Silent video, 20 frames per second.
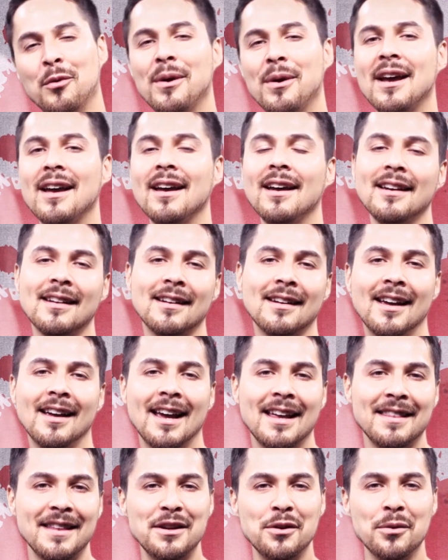away, and
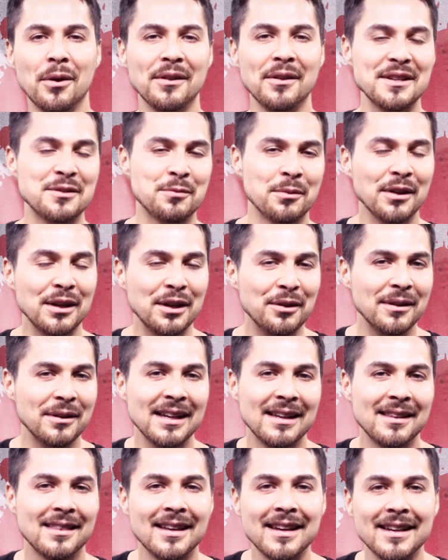they do all these really
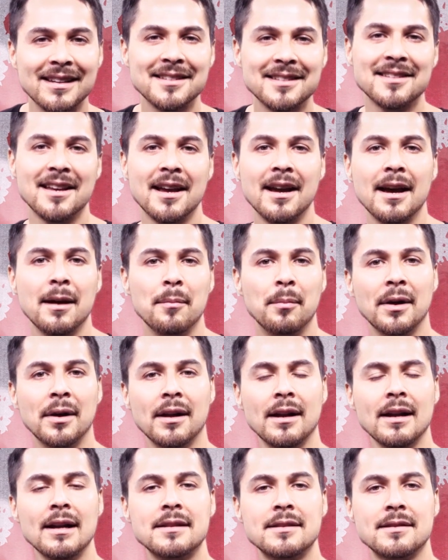unique things.
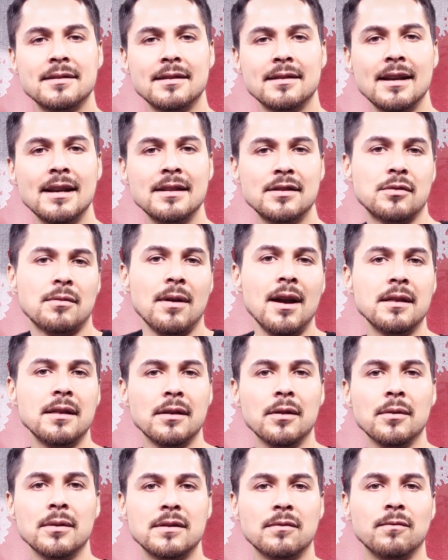But it's great,
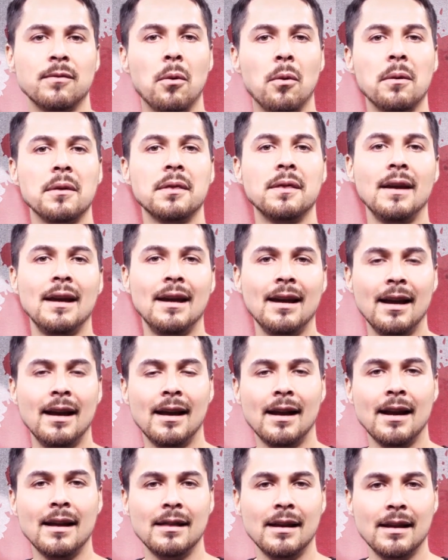though. It's forward
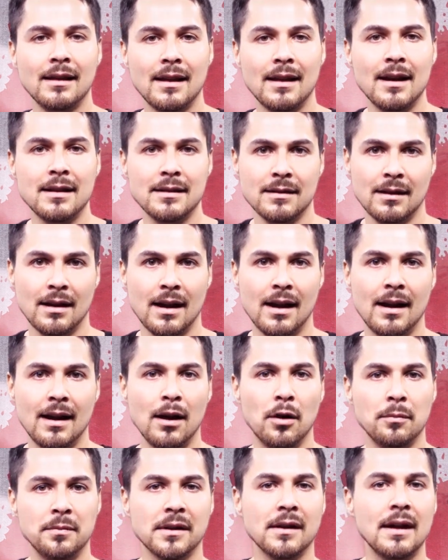thinking, and I think that kind of
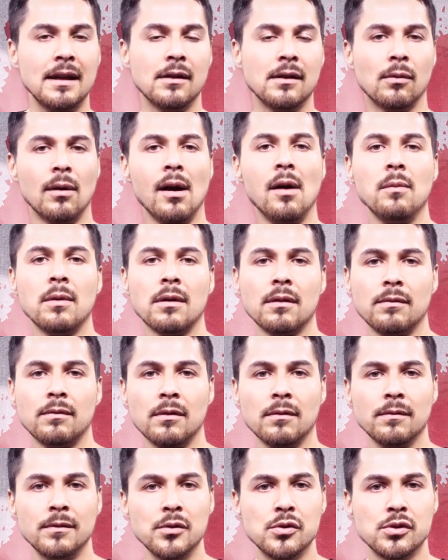helped lay the groundwork
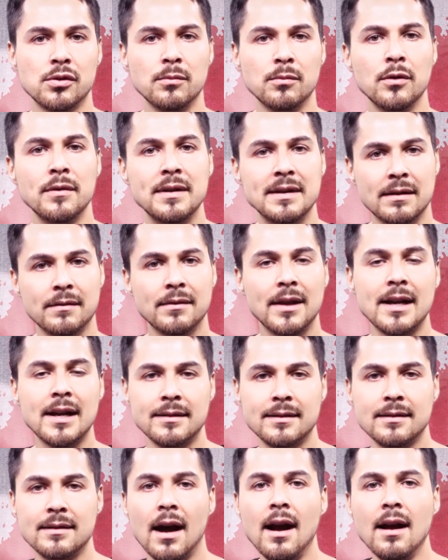for future movies of
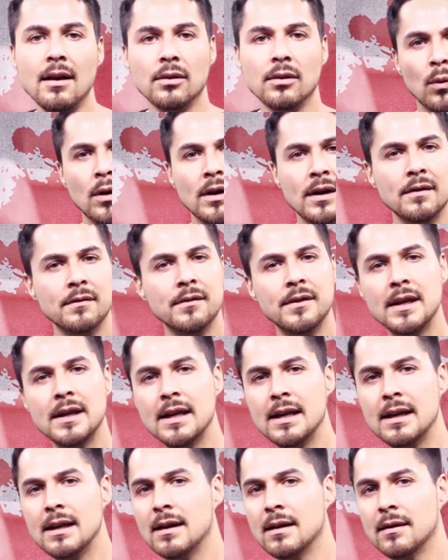that style. One of
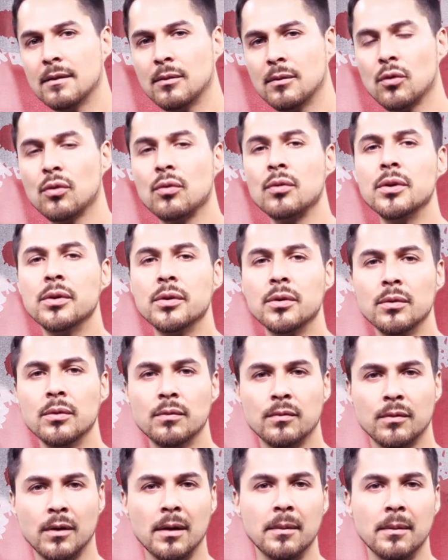the crew
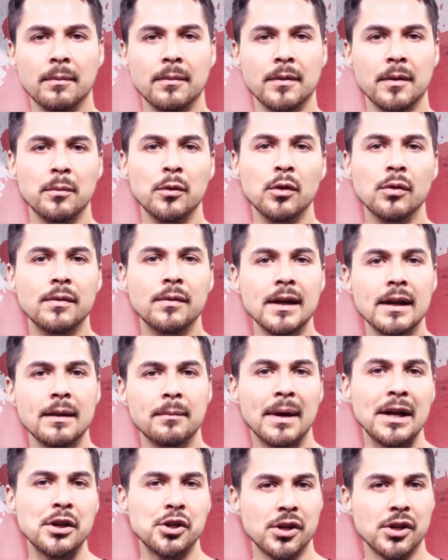from the movie
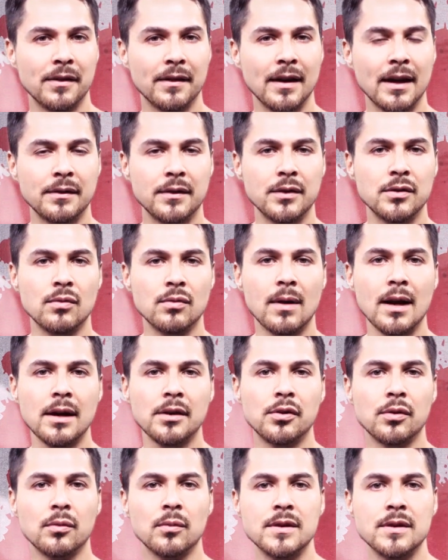mentioned that the
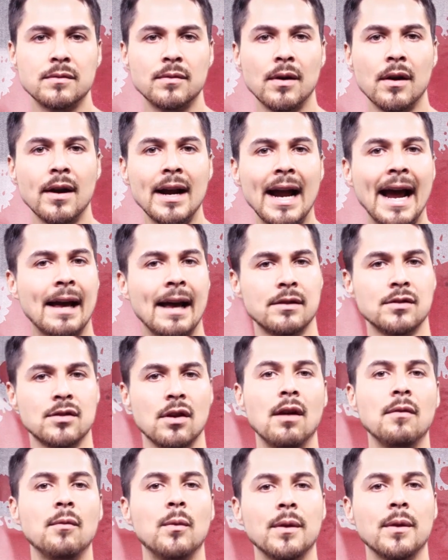director was very
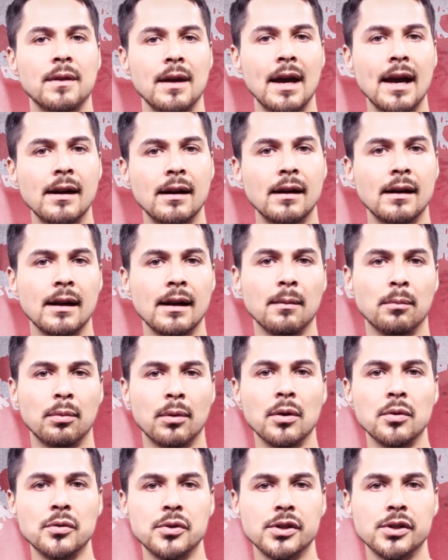hands-off with the editing
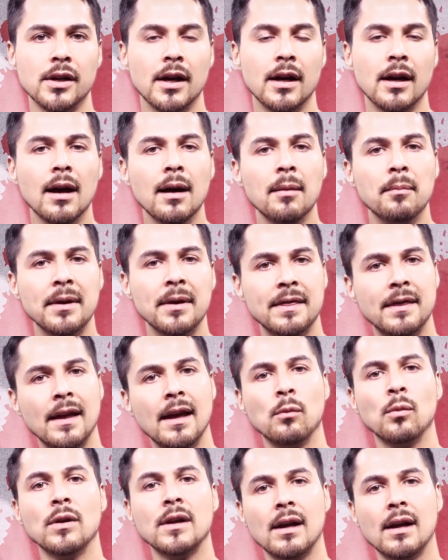approach, but
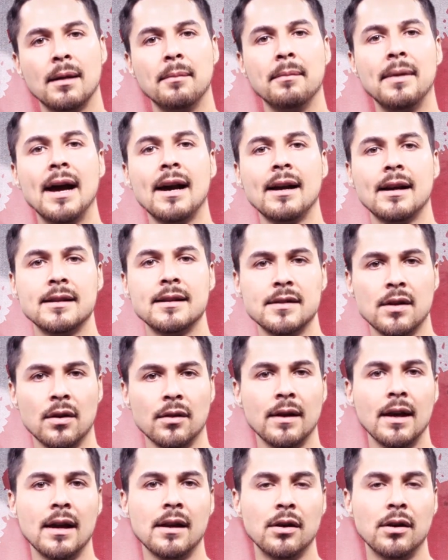then would come back and tell
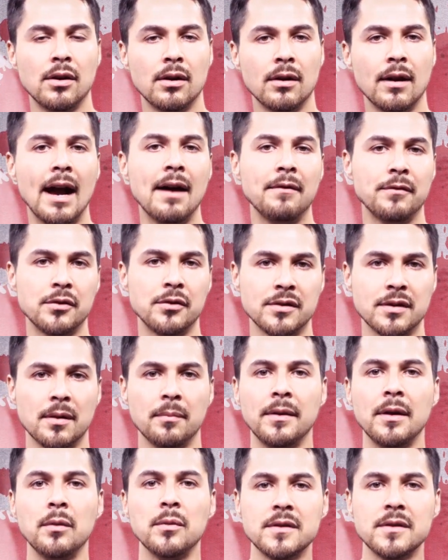the editor after
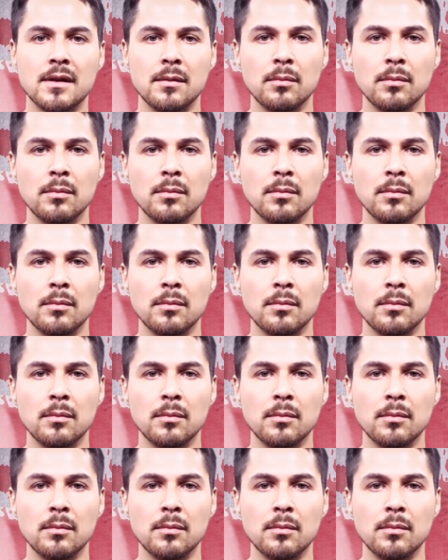something was